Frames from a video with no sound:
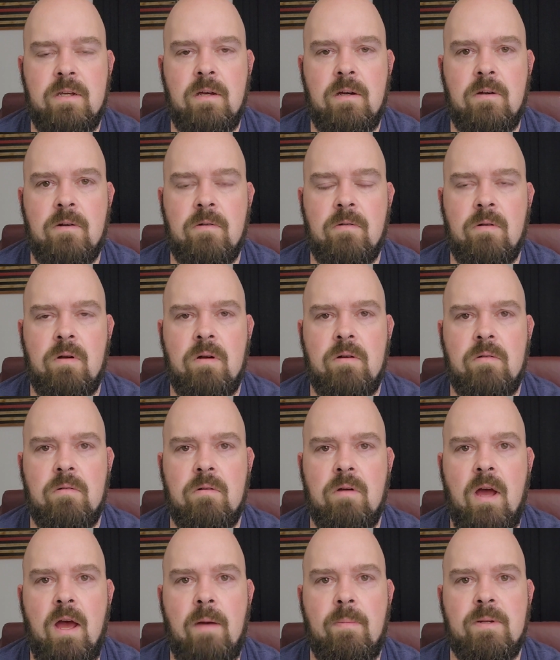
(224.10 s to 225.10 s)

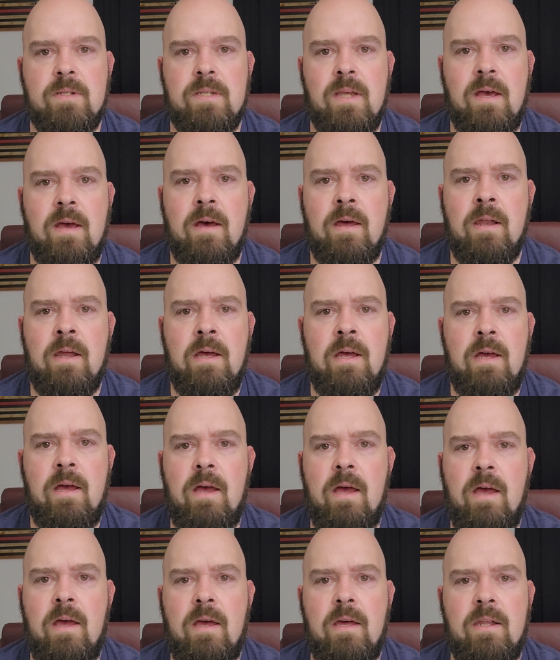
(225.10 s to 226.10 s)
or habitat,
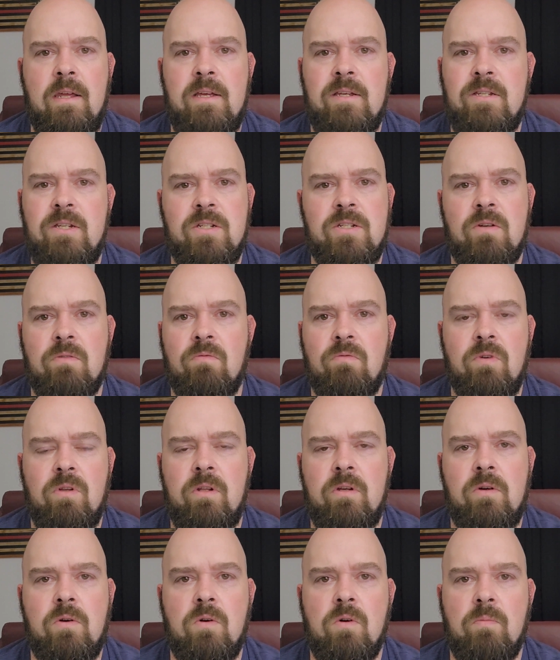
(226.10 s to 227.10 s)
and it's just a
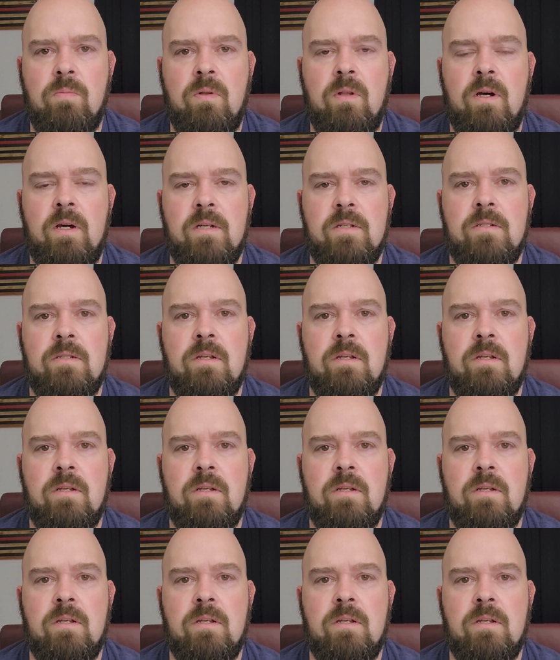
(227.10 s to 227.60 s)
really cool place.